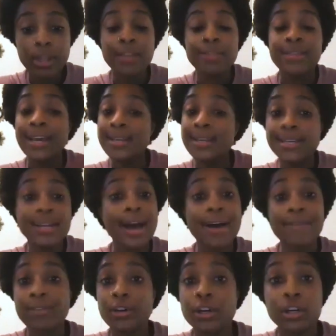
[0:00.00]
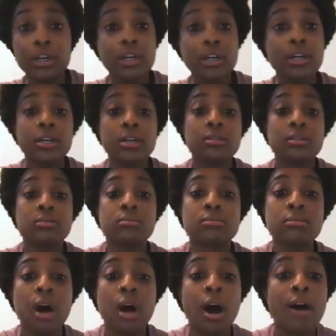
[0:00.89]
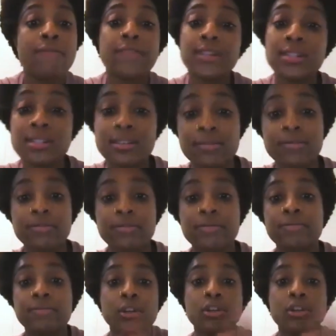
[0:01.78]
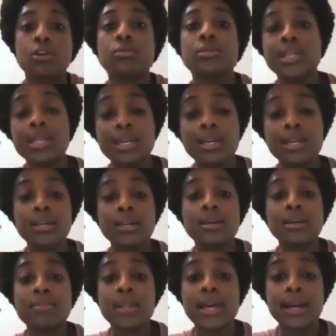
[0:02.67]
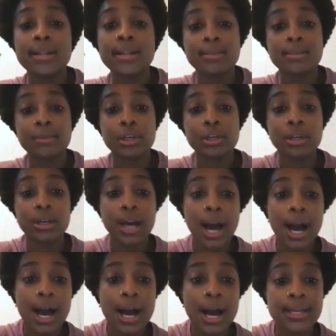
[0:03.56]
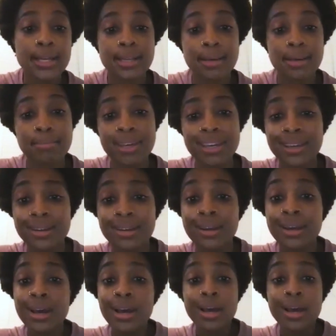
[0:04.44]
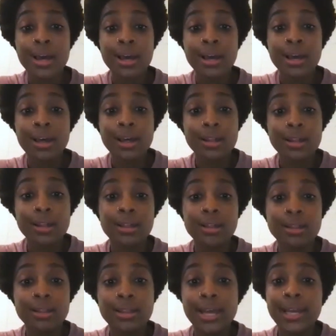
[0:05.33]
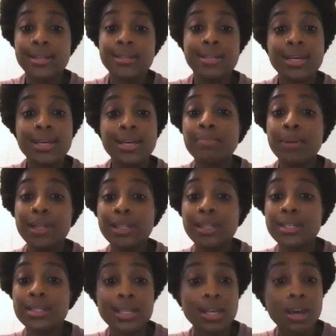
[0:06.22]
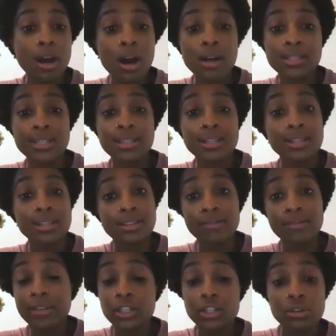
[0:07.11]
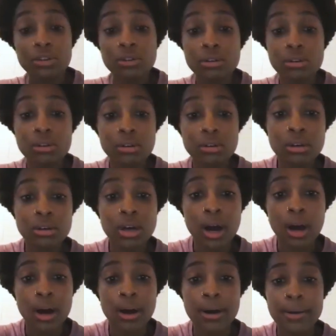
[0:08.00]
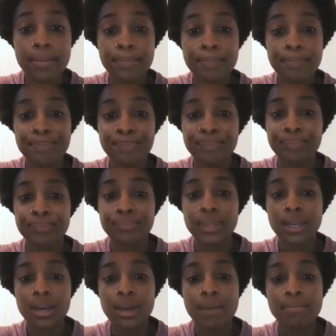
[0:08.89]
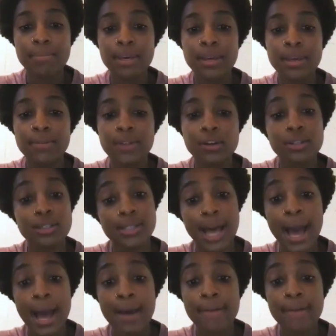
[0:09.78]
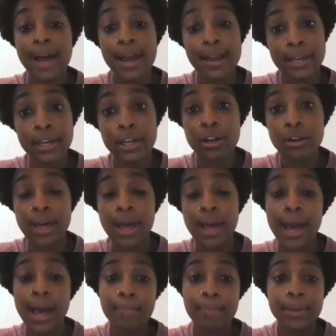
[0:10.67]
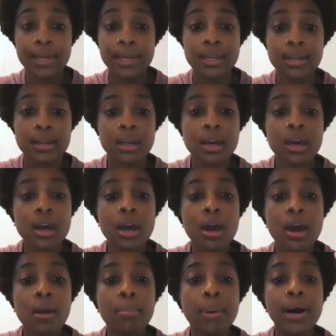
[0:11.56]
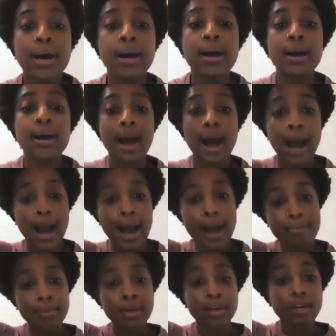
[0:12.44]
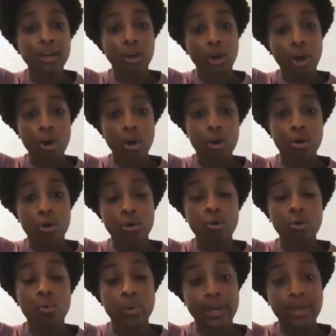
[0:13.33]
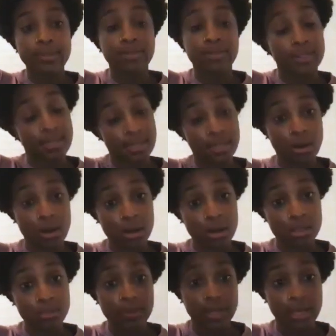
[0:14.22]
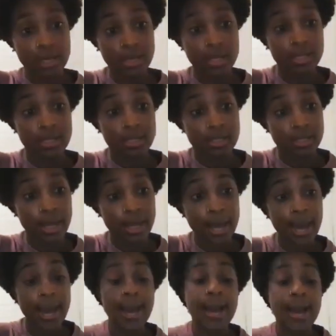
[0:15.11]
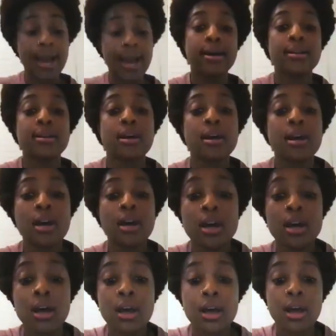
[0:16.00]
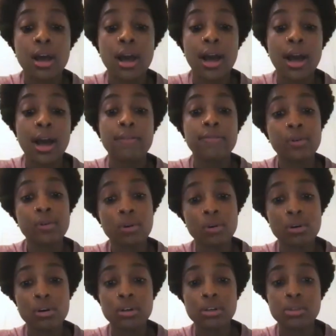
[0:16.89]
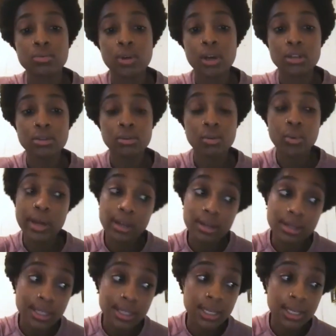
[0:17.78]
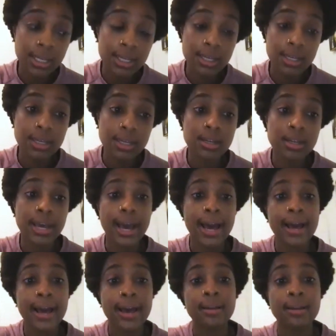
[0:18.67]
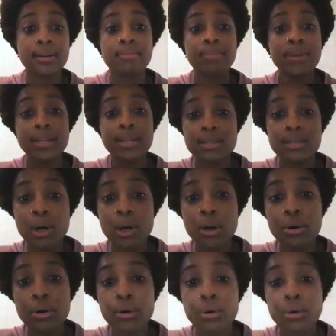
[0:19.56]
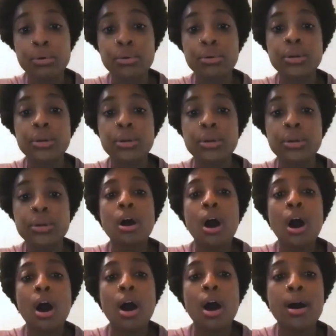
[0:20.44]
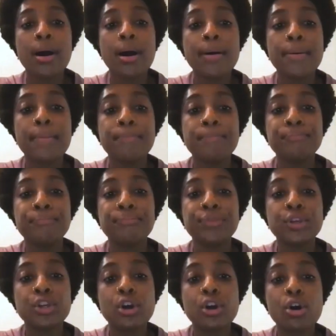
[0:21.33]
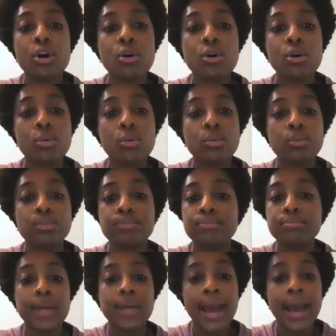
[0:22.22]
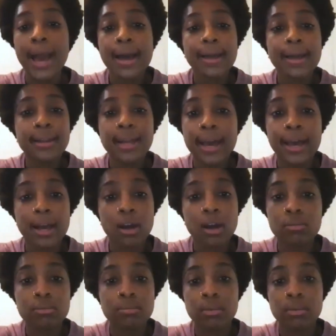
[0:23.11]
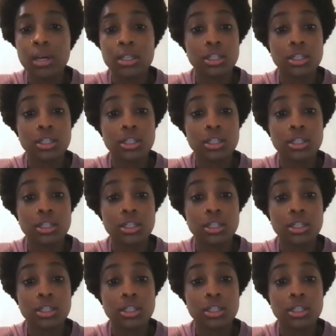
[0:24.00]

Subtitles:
they did have a good offensive, team. They had some good guys. I mean, they did beat the Seahawks in the divisional. I mean, there's that year that happened. But I'm going to go with the Seahawks because they had, of course, Russell Wilson. They had beast mode. They had like a